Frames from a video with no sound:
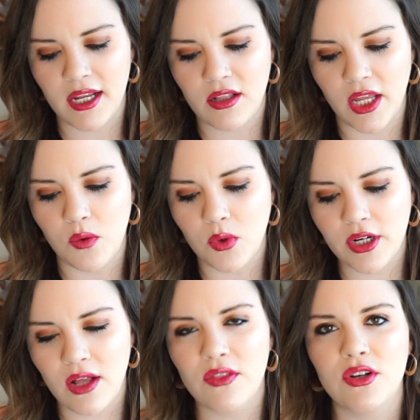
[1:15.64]
like
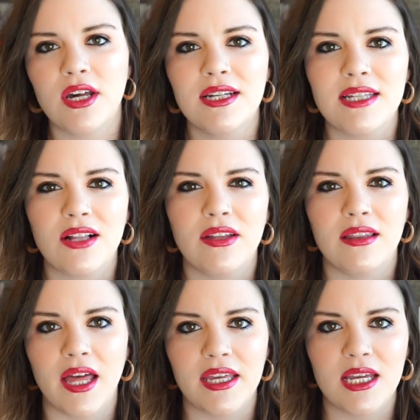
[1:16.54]
workout, they're not exactly
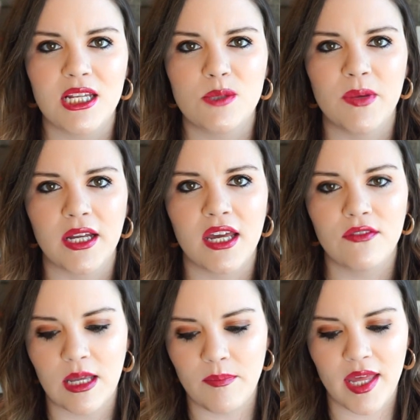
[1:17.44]
leggings, but kind of
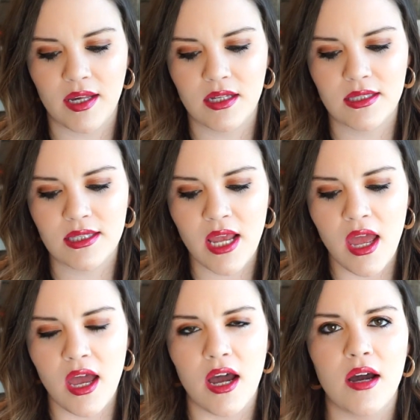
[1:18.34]
like pants.
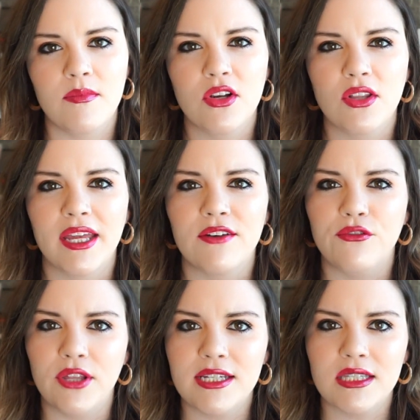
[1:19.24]
They're like
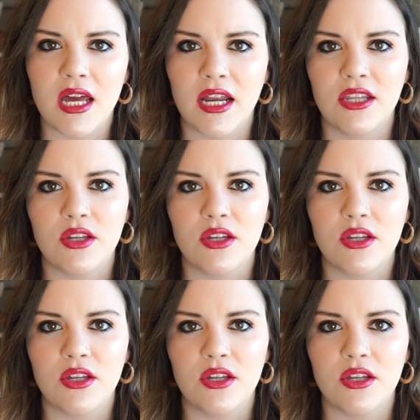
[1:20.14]
fleece lined, they